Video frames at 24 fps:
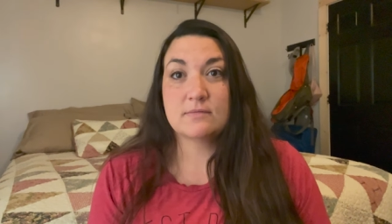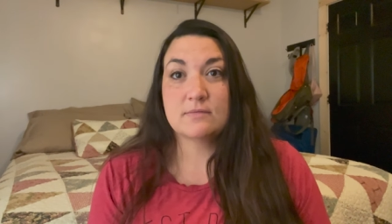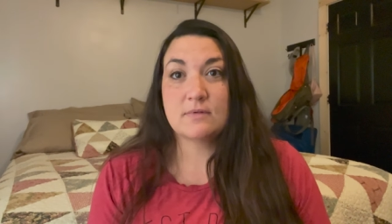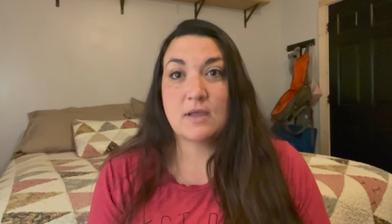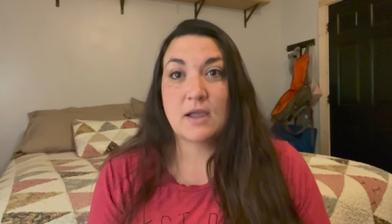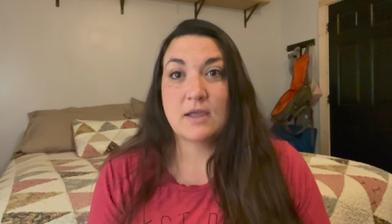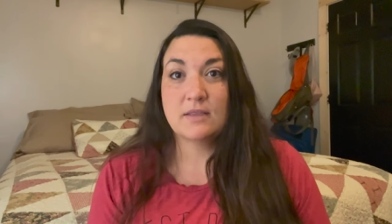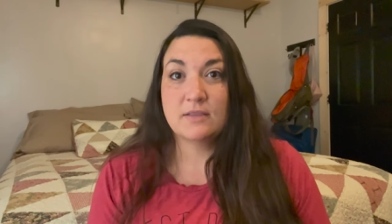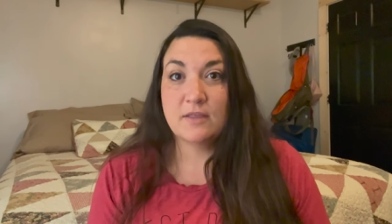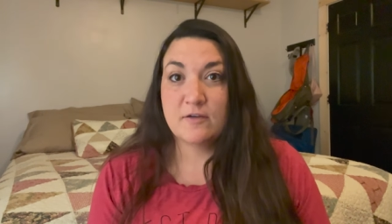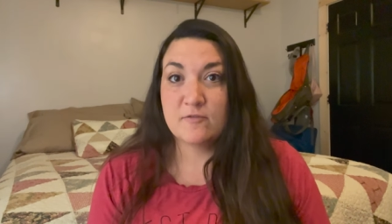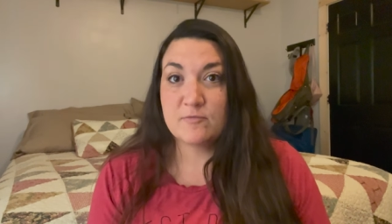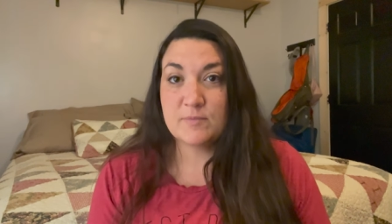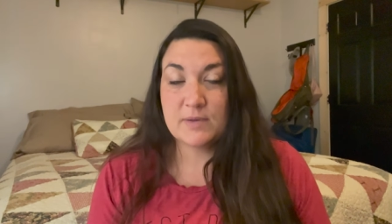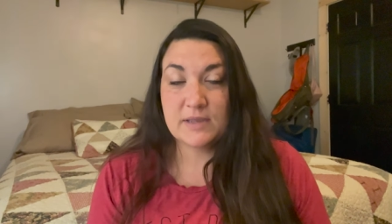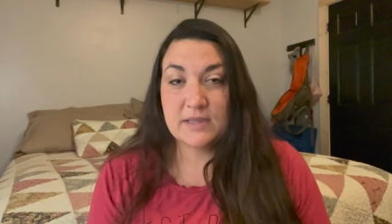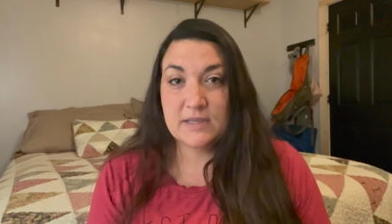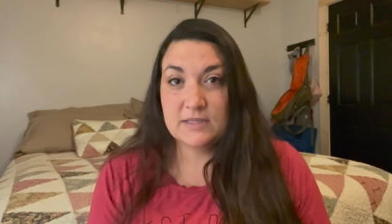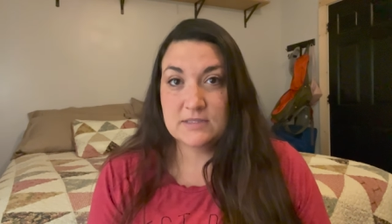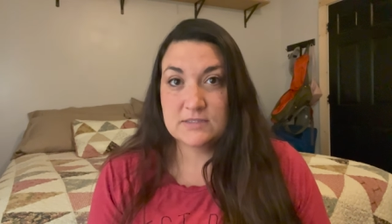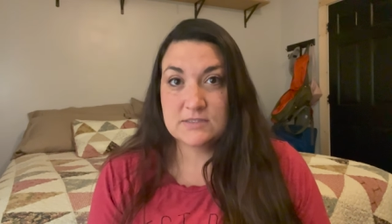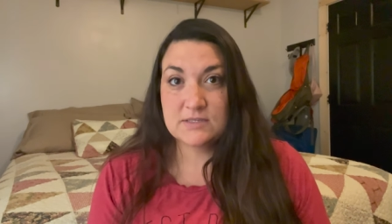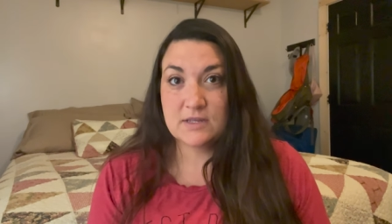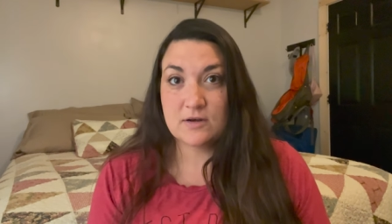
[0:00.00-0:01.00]
I love my
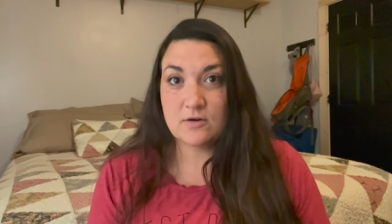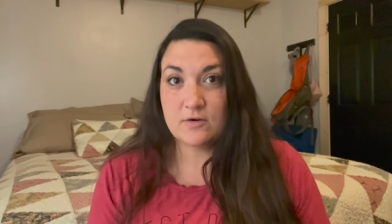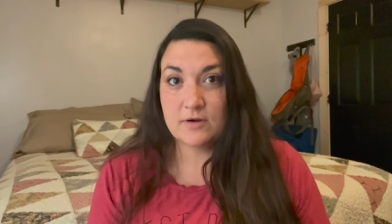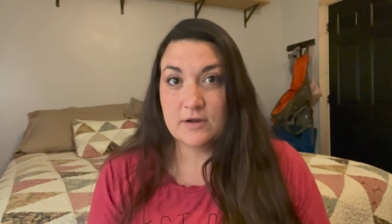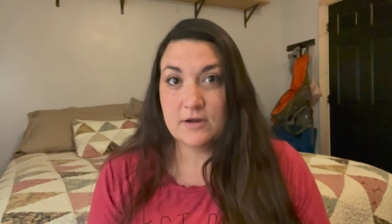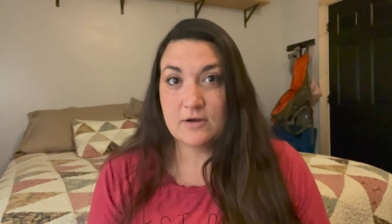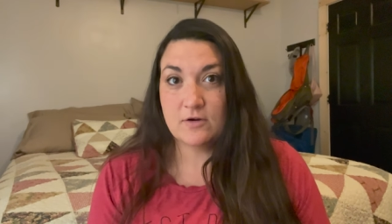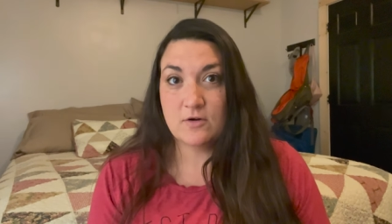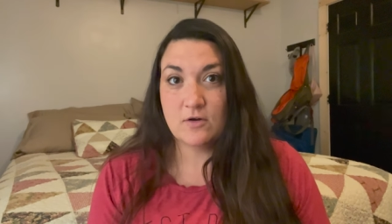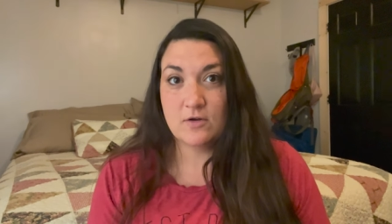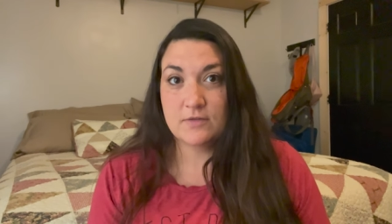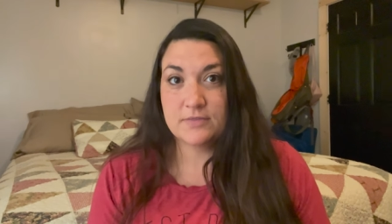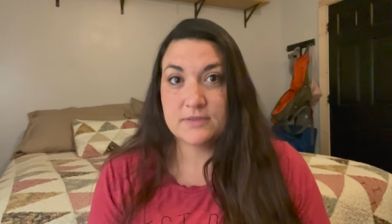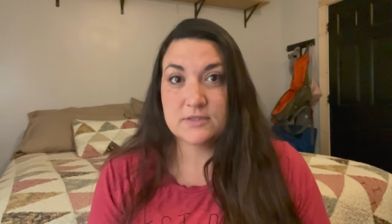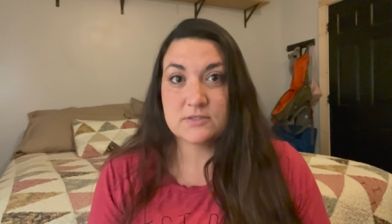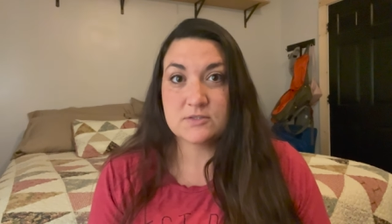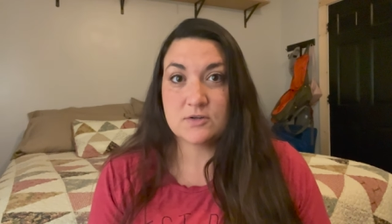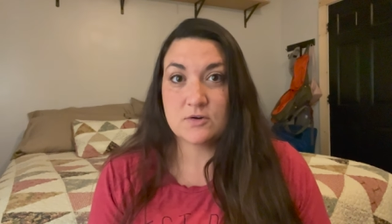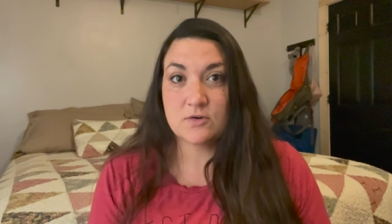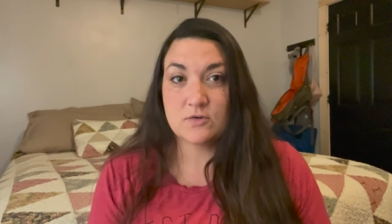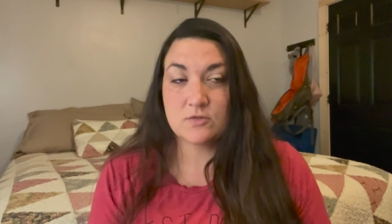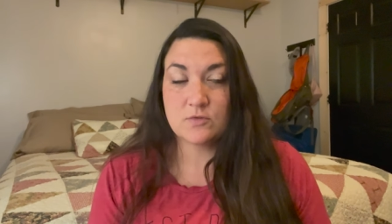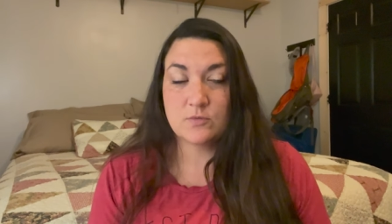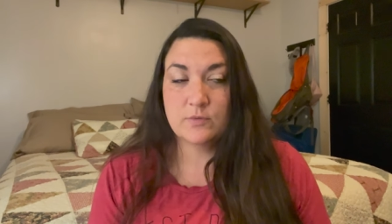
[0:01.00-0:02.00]
kids that are here on this
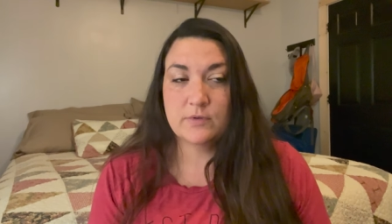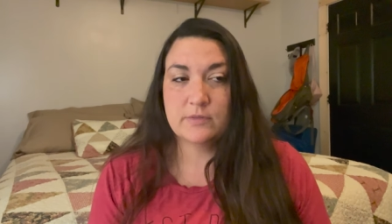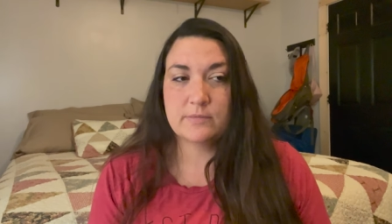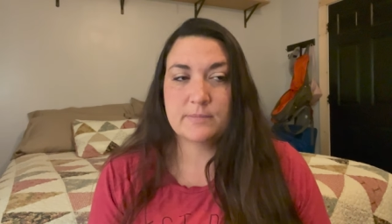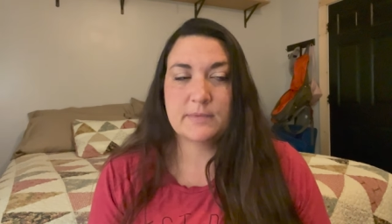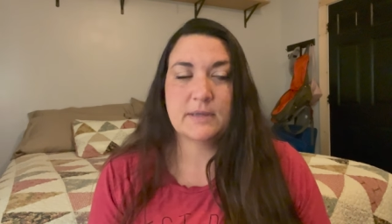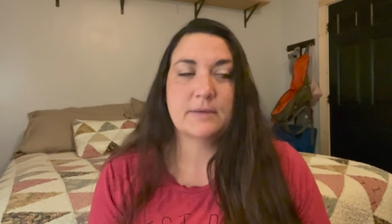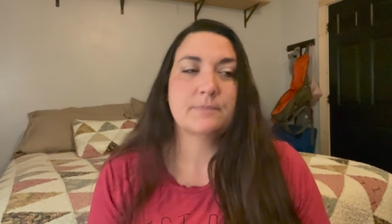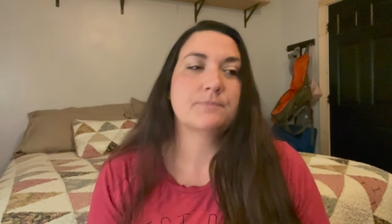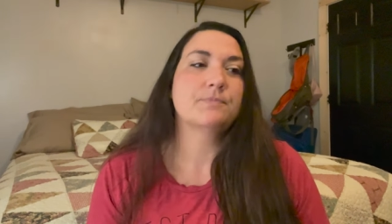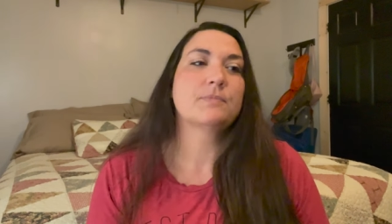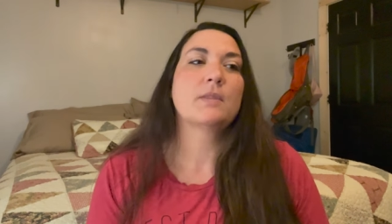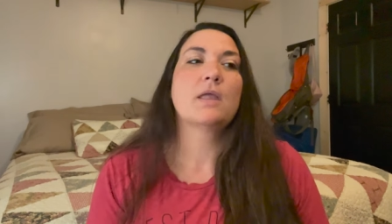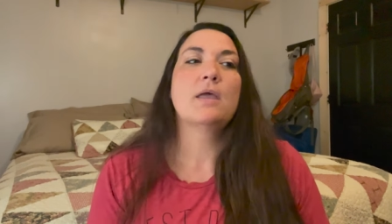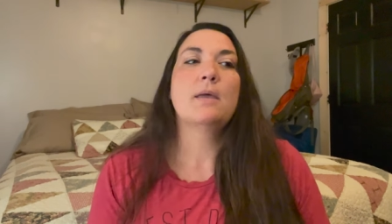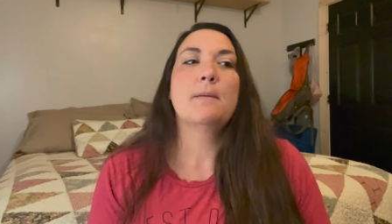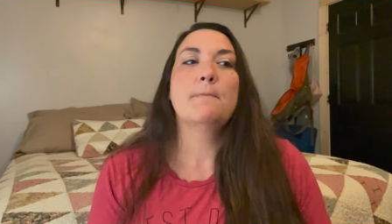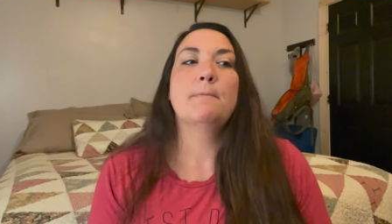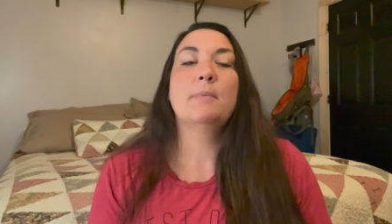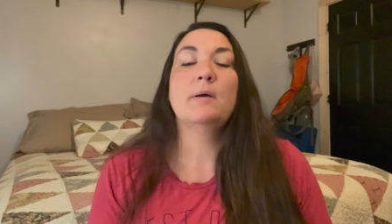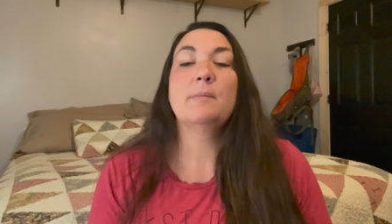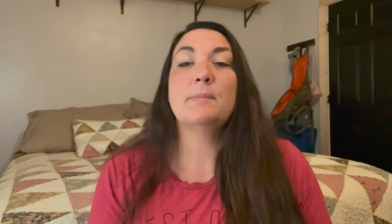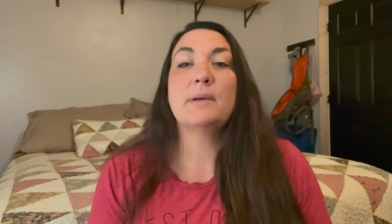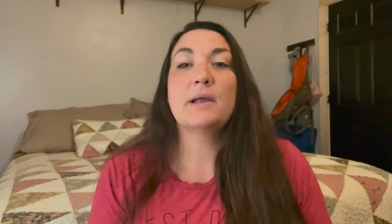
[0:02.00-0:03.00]
earth with me.
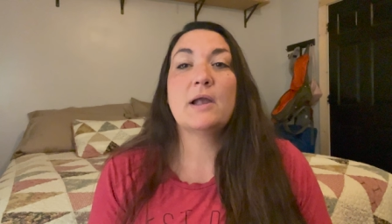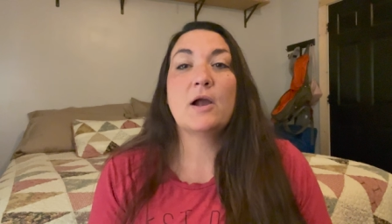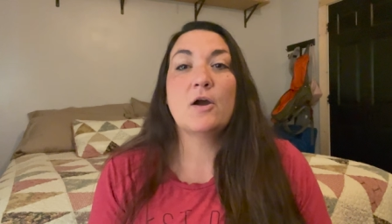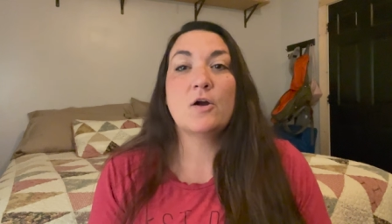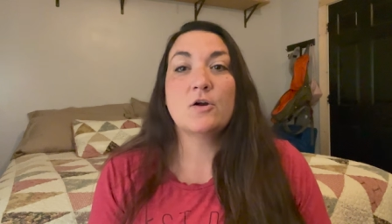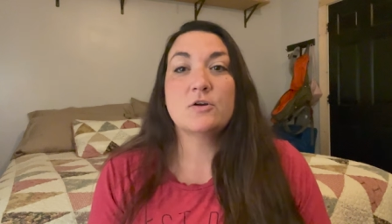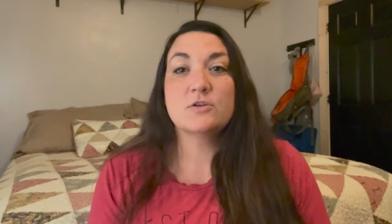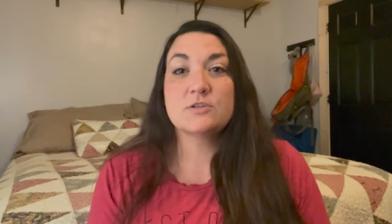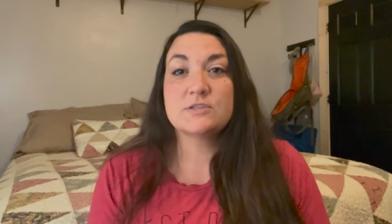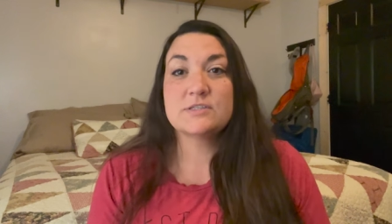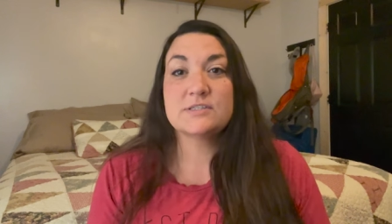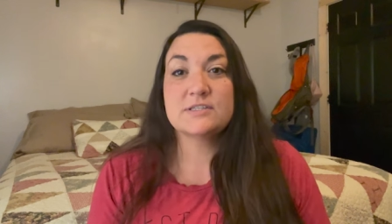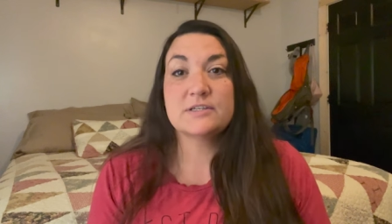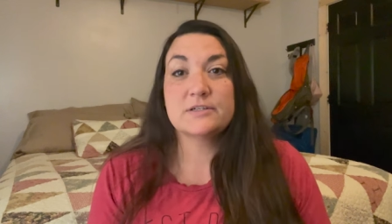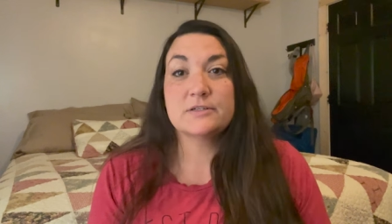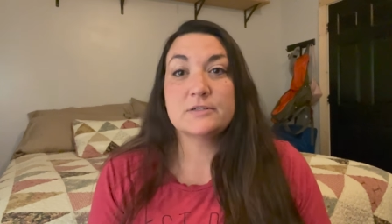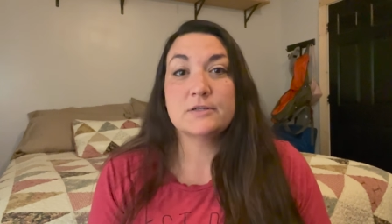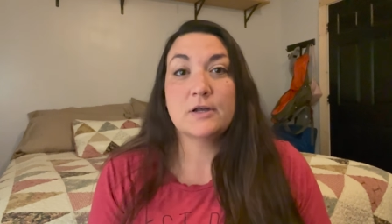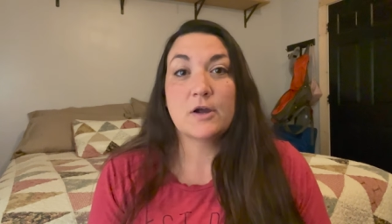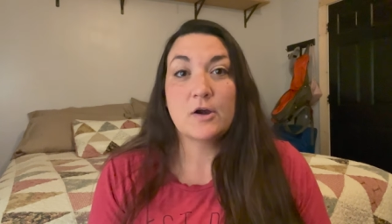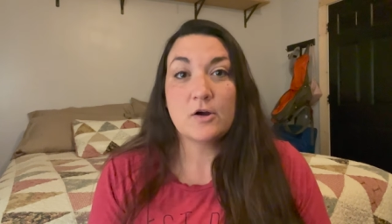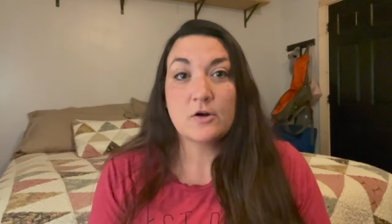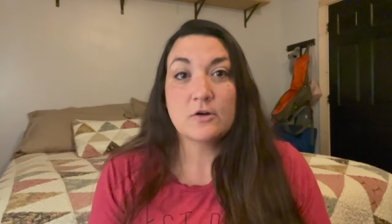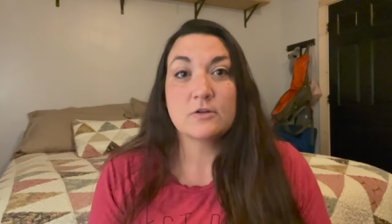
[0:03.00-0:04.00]
But my heart still
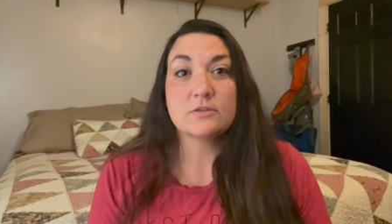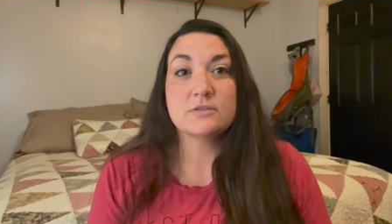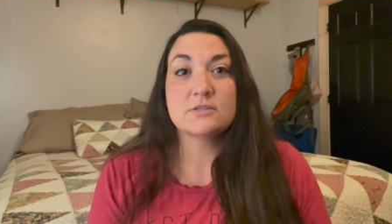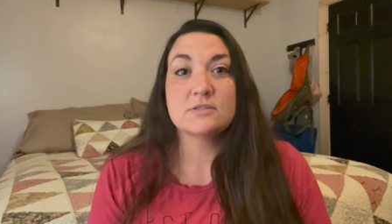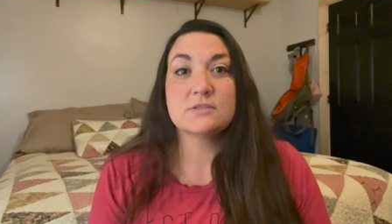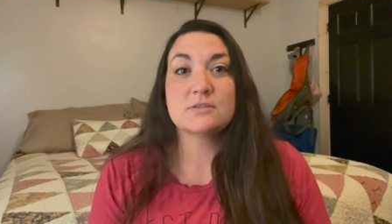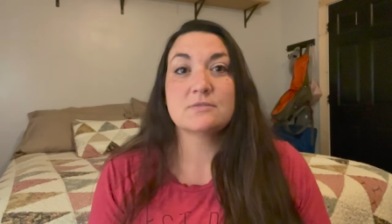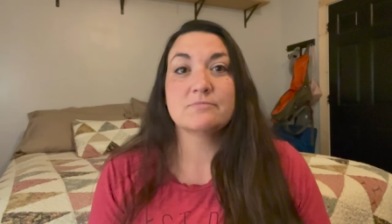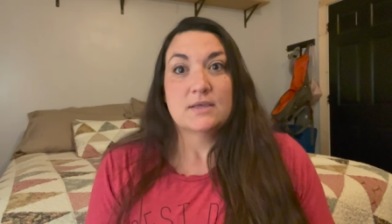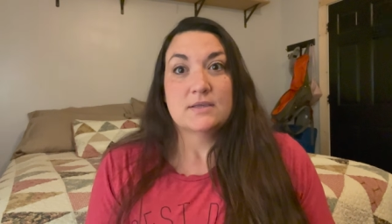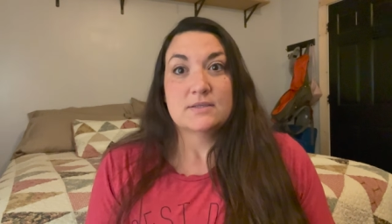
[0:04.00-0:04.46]
hurts.